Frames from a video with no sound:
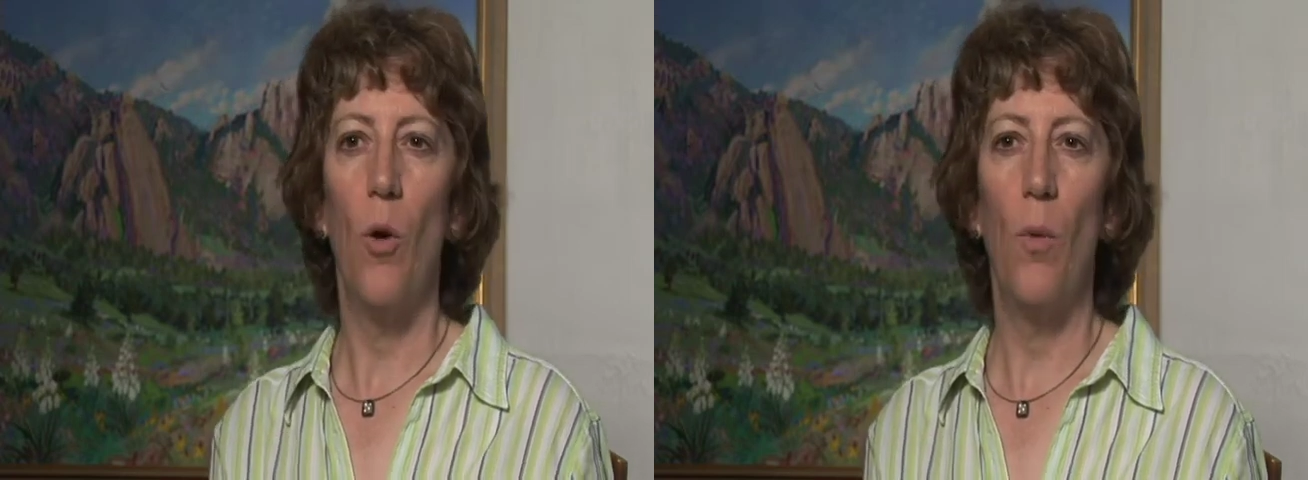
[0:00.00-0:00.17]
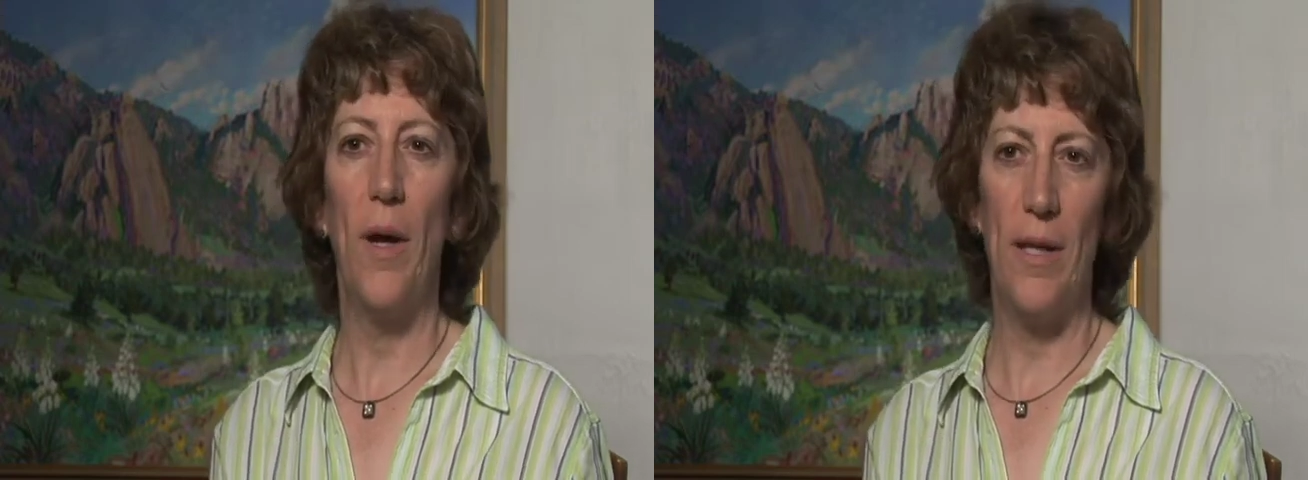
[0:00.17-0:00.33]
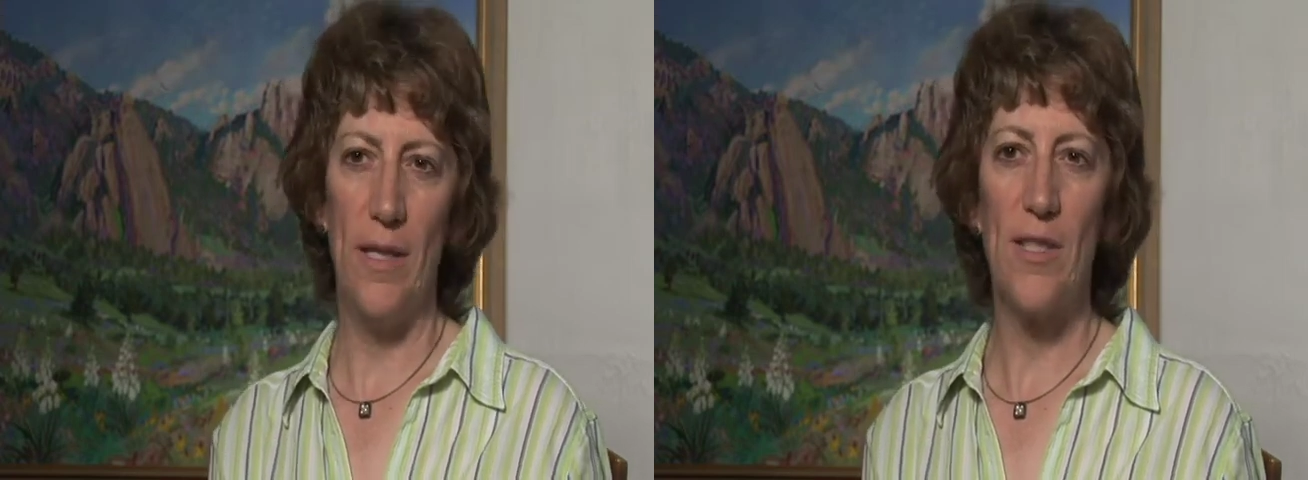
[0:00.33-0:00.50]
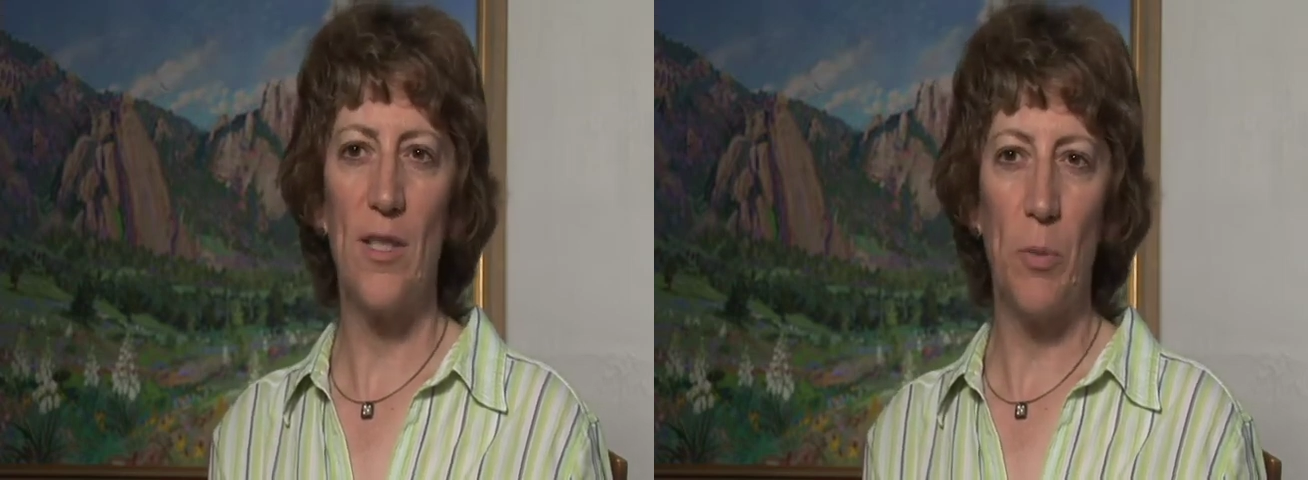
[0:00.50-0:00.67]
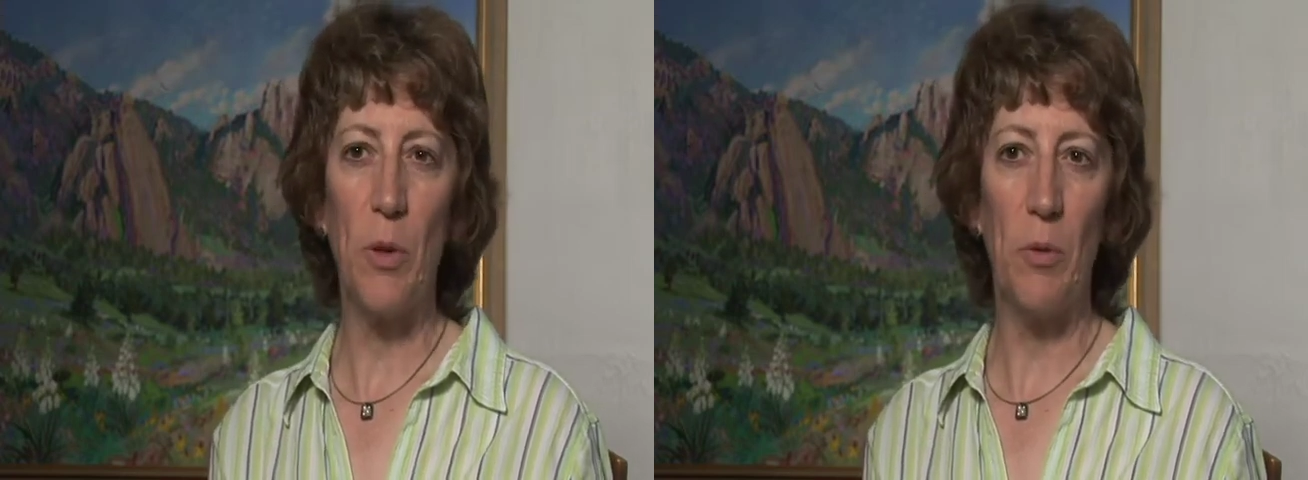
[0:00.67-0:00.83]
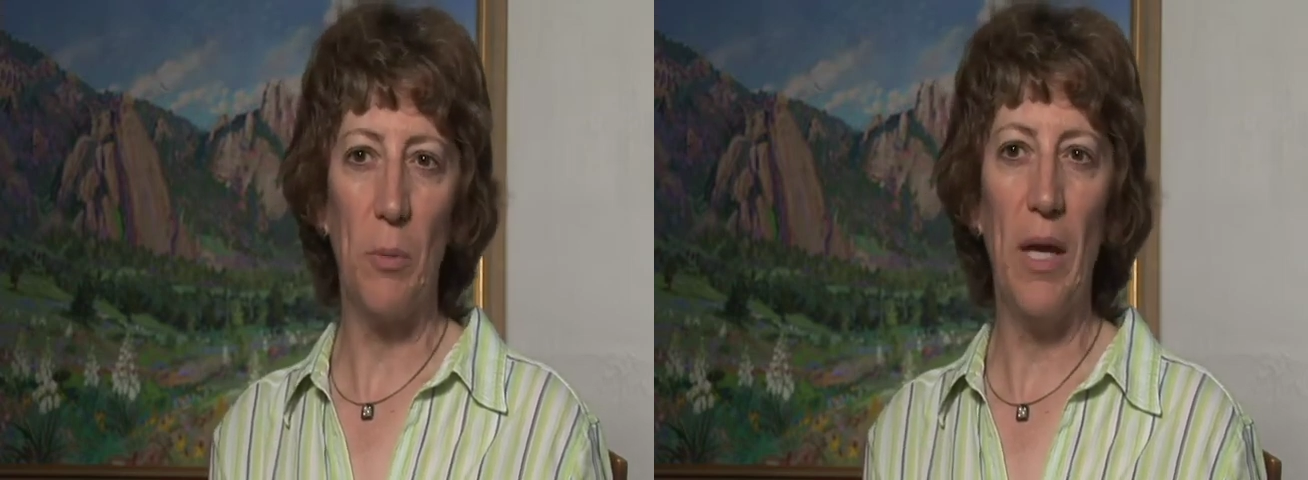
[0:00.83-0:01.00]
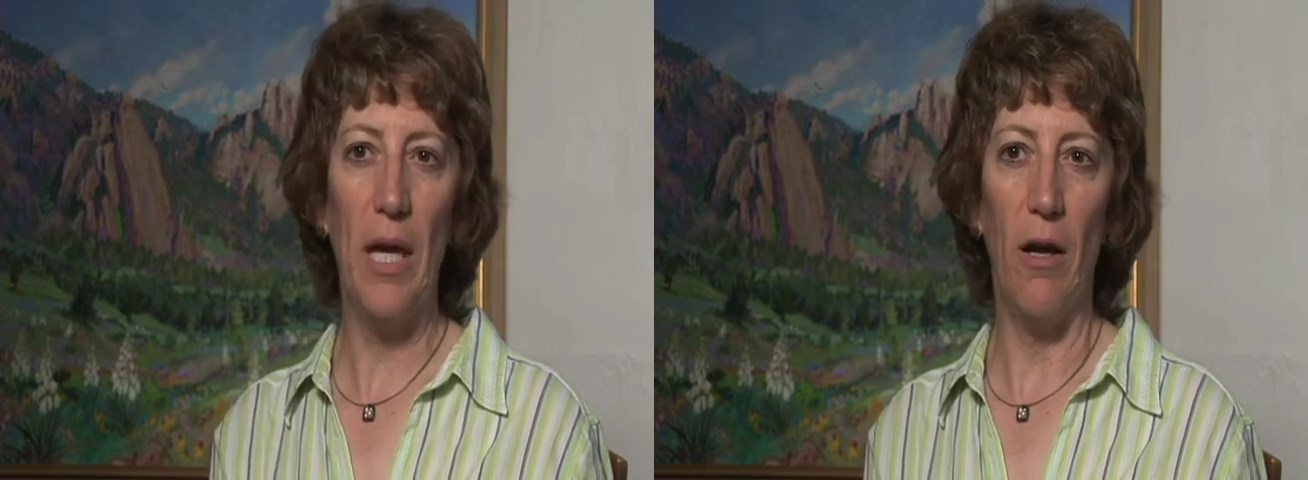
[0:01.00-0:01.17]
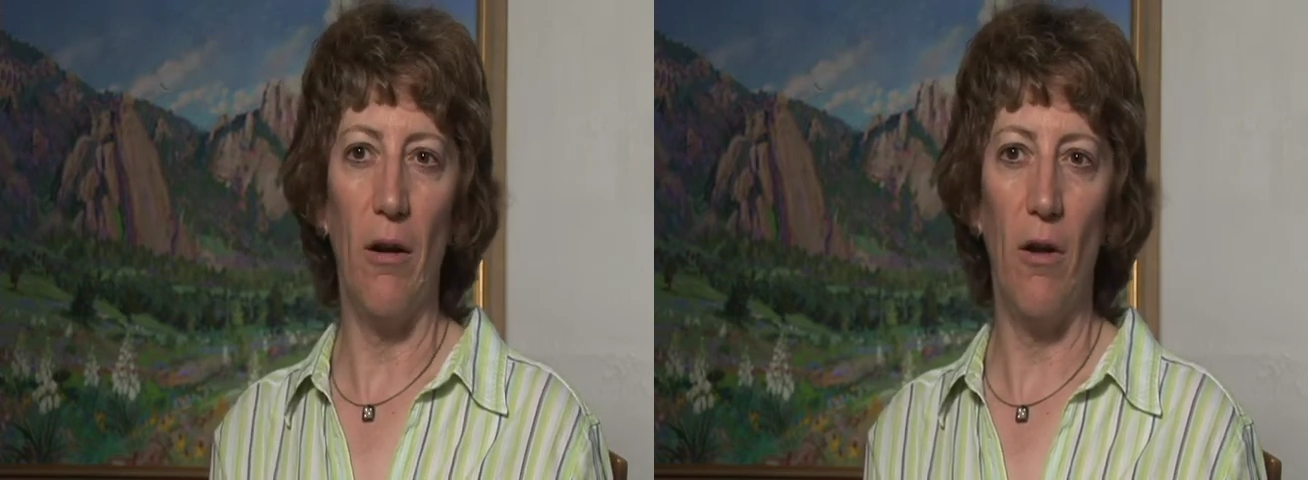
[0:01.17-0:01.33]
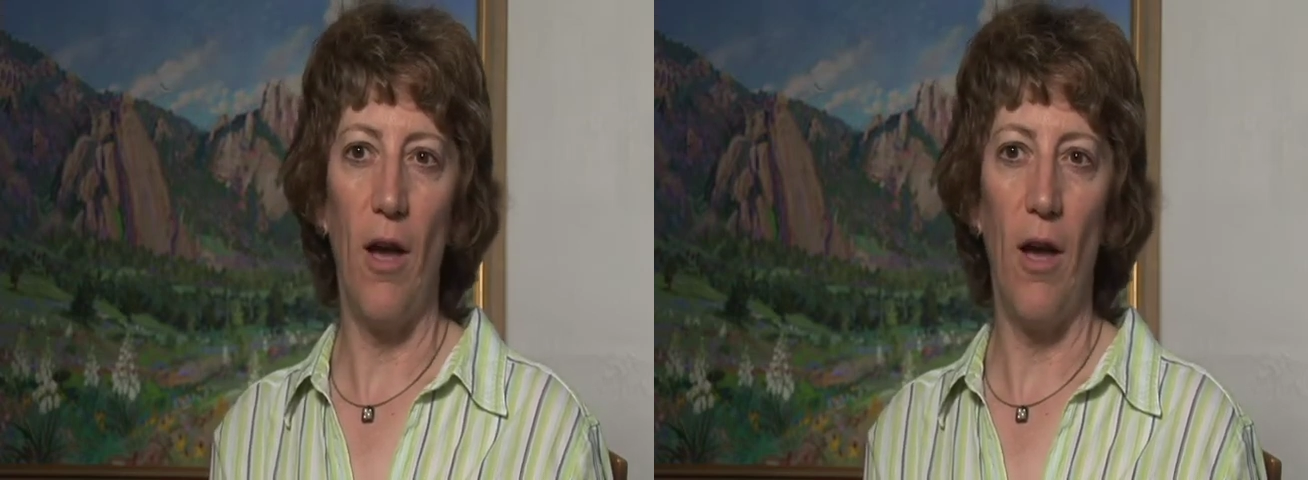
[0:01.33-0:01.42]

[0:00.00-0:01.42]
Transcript: what needs to be repaired.